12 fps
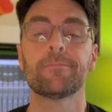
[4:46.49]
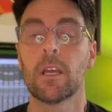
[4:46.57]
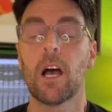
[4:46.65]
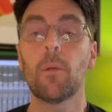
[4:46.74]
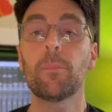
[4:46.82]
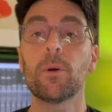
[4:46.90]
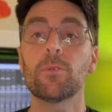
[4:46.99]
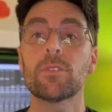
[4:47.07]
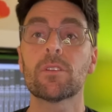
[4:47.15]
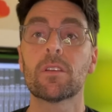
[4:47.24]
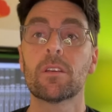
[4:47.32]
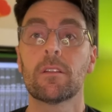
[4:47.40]
I'll
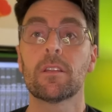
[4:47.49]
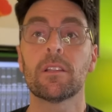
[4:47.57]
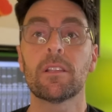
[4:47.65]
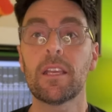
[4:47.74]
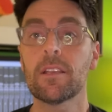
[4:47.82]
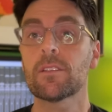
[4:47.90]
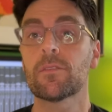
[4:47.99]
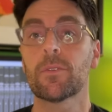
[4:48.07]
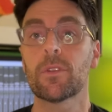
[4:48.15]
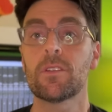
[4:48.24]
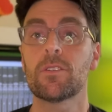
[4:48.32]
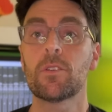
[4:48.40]
post the links for
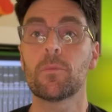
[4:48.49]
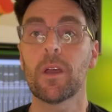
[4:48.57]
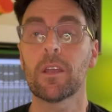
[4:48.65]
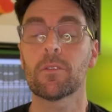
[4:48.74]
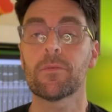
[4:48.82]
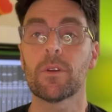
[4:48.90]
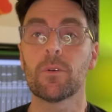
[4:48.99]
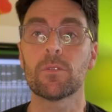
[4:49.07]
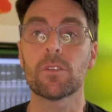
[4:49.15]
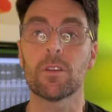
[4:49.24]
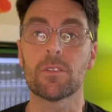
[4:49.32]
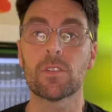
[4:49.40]
these two microphones
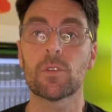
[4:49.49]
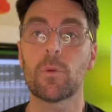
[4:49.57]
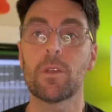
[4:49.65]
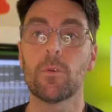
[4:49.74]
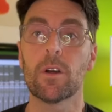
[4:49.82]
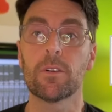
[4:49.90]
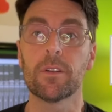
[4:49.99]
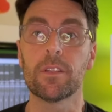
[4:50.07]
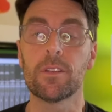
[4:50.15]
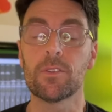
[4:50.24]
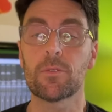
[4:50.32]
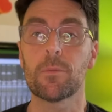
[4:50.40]
on Sweetwater in the
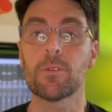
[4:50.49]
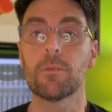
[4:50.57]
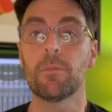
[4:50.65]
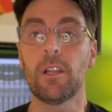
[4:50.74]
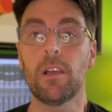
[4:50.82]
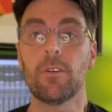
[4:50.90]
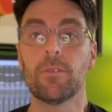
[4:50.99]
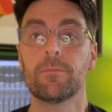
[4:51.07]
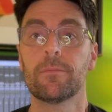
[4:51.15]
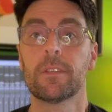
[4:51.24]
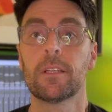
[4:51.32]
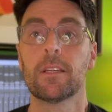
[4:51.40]
description below.
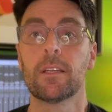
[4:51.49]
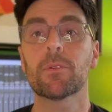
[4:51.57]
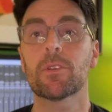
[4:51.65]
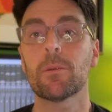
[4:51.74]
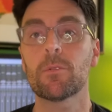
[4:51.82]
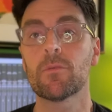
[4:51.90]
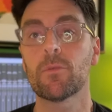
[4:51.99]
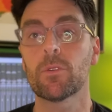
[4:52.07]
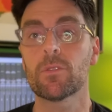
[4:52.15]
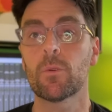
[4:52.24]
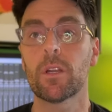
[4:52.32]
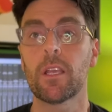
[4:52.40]
The Perception
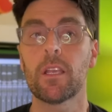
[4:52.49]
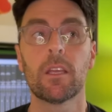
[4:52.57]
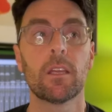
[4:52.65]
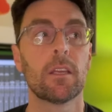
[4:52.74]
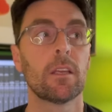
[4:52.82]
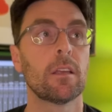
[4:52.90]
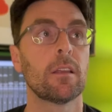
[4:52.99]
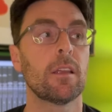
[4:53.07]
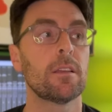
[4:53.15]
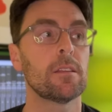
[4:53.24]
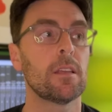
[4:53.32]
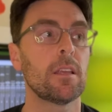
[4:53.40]
420
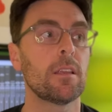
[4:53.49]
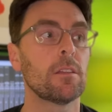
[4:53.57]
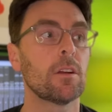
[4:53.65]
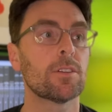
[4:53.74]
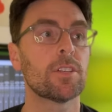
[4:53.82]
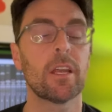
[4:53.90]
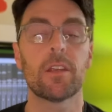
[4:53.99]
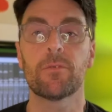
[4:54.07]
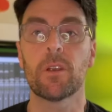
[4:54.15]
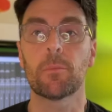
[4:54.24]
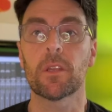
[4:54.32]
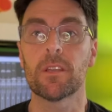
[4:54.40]
is a large
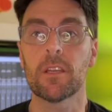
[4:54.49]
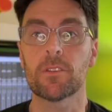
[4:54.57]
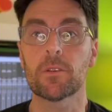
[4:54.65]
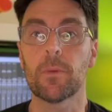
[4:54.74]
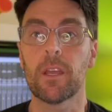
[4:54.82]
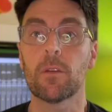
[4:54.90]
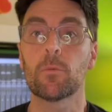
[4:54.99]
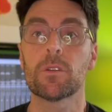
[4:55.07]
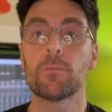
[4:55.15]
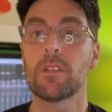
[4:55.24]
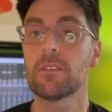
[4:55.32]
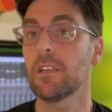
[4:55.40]
diaphragm condenser mic, which
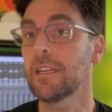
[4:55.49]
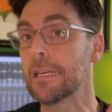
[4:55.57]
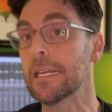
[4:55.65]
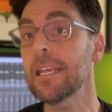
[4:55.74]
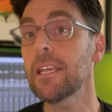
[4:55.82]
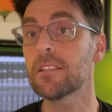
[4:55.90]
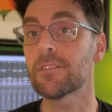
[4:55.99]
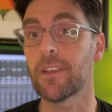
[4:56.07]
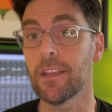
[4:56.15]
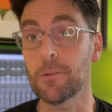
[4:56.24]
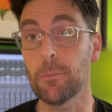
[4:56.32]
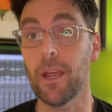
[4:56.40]
means it needs
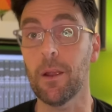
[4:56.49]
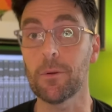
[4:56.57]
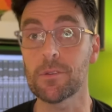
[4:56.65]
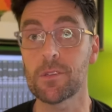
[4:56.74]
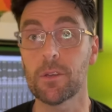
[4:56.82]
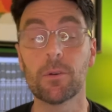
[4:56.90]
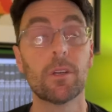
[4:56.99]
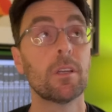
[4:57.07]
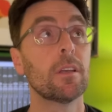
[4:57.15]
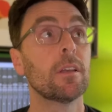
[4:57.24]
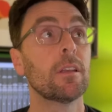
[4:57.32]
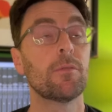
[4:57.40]
phantom power. So
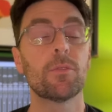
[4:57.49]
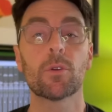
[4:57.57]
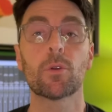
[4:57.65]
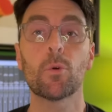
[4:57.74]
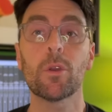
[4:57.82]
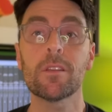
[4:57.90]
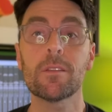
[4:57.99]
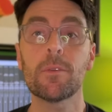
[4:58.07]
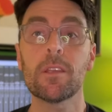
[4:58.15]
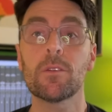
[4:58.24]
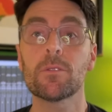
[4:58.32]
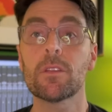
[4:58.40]
If you're going to be
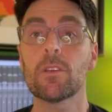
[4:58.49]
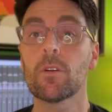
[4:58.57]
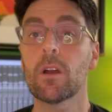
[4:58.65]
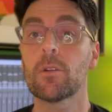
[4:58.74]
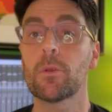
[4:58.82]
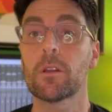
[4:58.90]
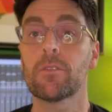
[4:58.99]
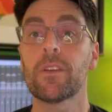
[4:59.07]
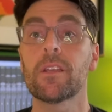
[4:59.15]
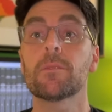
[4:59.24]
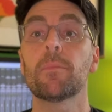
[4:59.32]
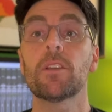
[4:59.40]
using your audio
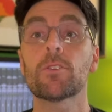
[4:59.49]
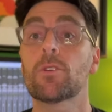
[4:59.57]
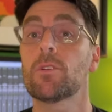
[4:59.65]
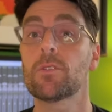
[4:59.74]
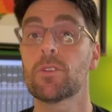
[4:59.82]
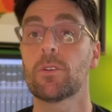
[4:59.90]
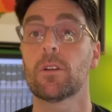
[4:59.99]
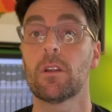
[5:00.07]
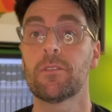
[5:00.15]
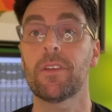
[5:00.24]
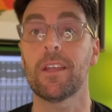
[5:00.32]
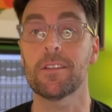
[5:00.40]
interface, make sure you turn on
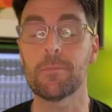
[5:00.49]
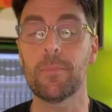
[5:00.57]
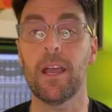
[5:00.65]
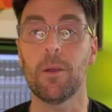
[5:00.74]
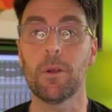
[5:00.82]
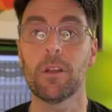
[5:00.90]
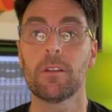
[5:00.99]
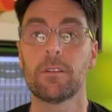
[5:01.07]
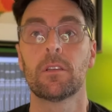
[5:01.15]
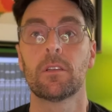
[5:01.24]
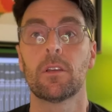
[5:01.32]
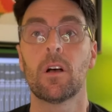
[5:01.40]
phantom power.
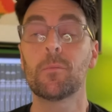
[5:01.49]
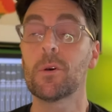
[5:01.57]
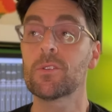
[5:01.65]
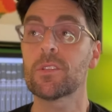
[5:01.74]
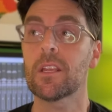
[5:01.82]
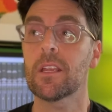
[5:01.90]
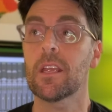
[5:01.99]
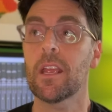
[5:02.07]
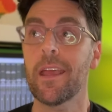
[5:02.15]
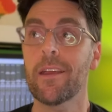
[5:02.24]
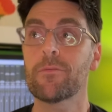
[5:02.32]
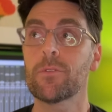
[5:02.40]
Almost
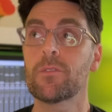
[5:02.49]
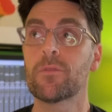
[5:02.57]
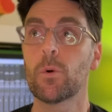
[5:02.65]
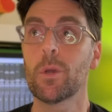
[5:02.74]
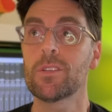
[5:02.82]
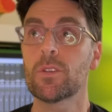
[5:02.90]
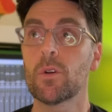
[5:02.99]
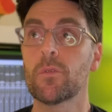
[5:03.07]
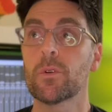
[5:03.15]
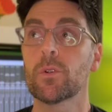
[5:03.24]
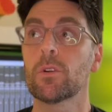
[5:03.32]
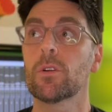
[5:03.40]
every
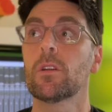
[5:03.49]
voiceover